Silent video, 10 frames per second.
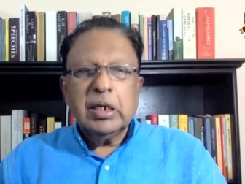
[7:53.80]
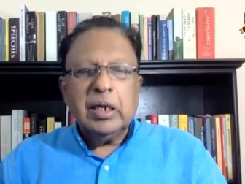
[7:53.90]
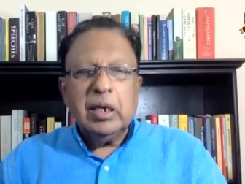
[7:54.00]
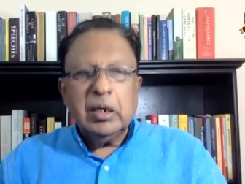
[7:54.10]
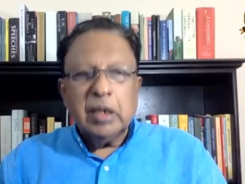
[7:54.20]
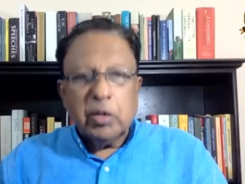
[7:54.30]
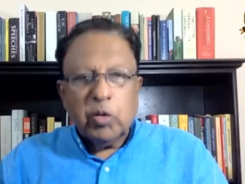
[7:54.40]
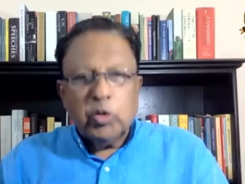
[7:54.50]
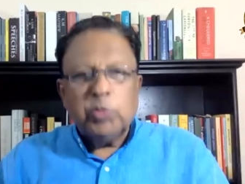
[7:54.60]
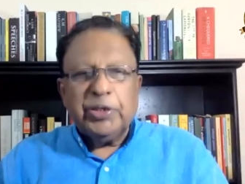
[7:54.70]
kill their
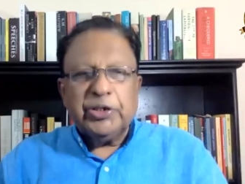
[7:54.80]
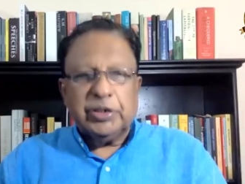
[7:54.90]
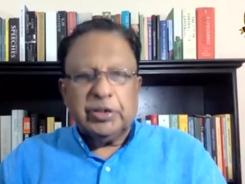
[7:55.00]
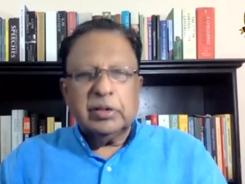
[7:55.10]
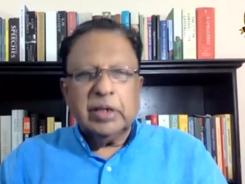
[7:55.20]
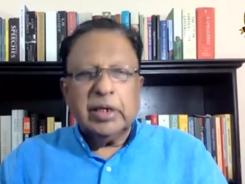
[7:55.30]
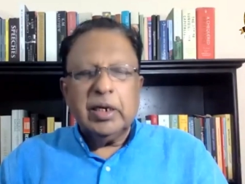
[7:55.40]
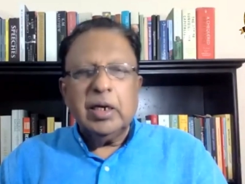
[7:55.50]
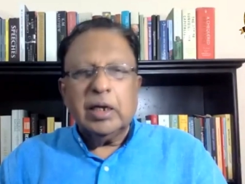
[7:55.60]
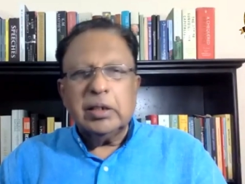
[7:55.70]
own species. They
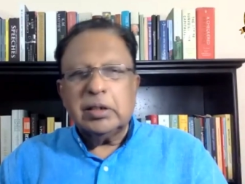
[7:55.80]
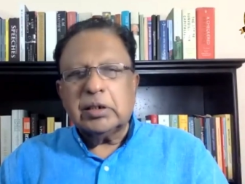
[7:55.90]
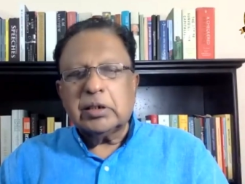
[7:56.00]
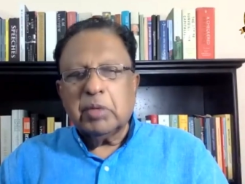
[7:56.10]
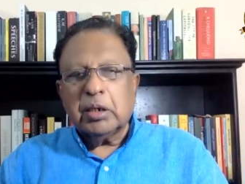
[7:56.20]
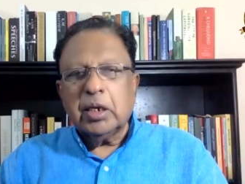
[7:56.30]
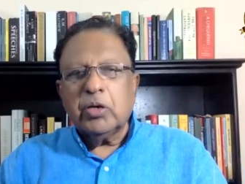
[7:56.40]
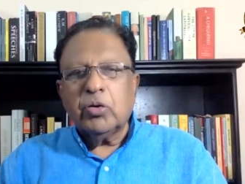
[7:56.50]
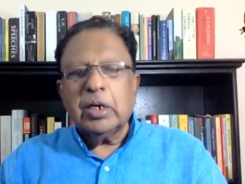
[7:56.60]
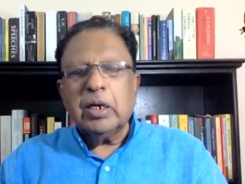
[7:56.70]
kill others, but they
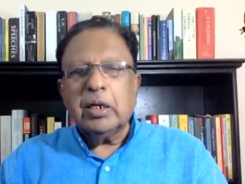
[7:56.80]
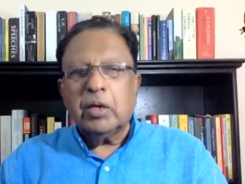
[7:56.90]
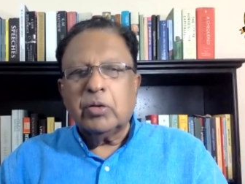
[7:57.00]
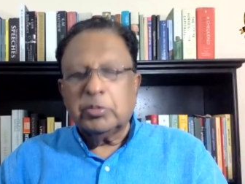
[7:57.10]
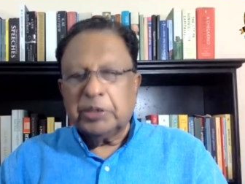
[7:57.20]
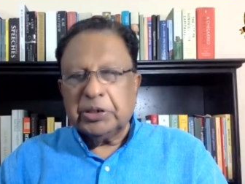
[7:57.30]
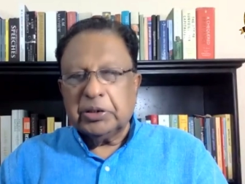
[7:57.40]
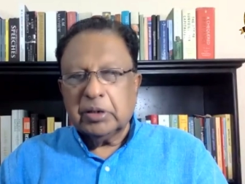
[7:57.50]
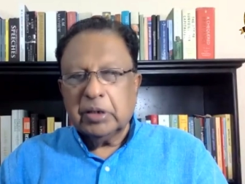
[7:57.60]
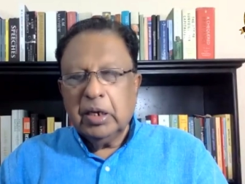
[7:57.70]
don't kill their own
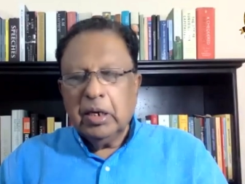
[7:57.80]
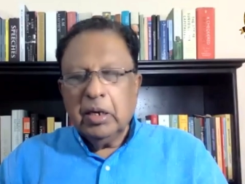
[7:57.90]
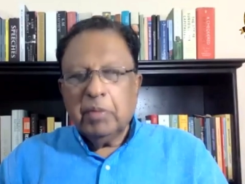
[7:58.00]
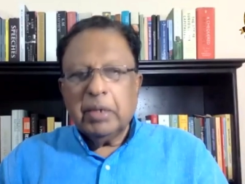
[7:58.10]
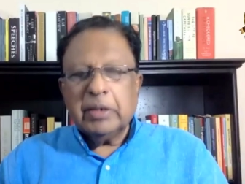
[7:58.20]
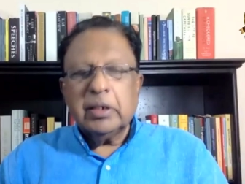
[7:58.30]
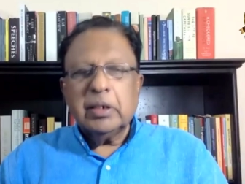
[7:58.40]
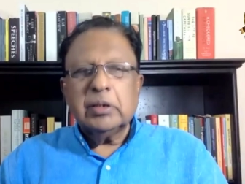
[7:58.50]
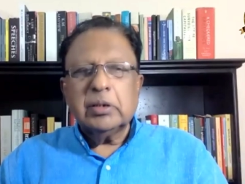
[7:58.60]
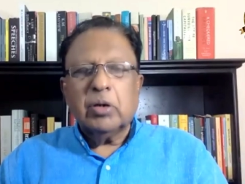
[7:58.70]
species. But it
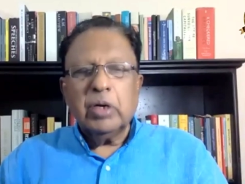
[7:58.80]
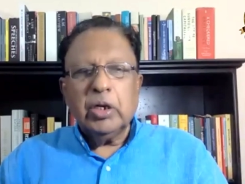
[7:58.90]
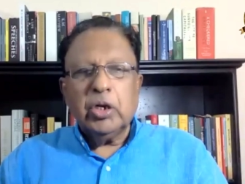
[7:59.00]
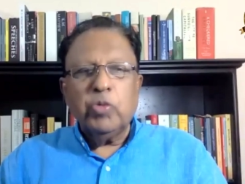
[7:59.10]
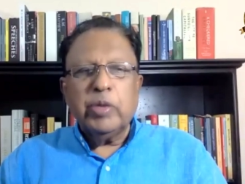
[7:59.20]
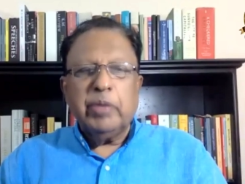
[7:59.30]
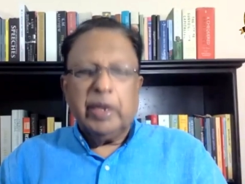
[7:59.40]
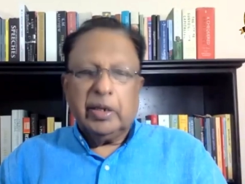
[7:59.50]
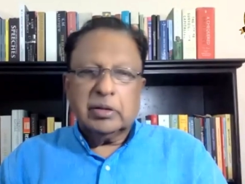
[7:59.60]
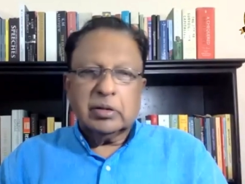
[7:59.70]
is only human
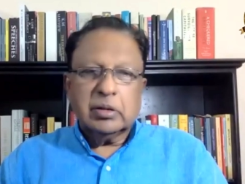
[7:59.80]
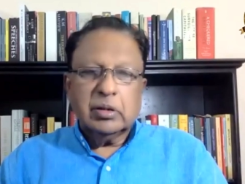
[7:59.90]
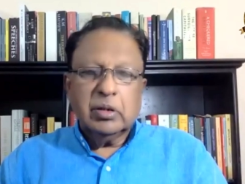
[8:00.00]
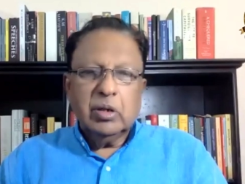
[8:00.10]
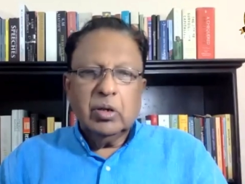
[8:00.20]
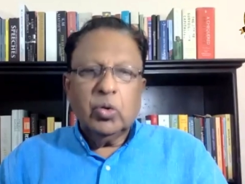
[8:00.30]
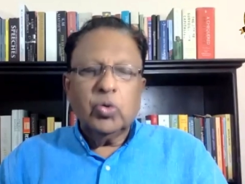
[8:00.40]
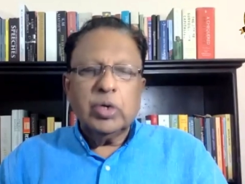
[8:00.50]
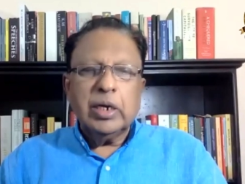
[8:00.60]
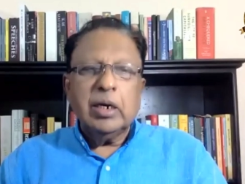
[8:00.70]
beings
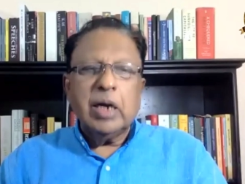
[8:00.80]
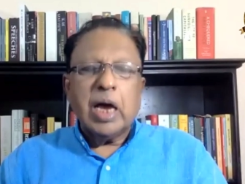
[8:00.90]
who kill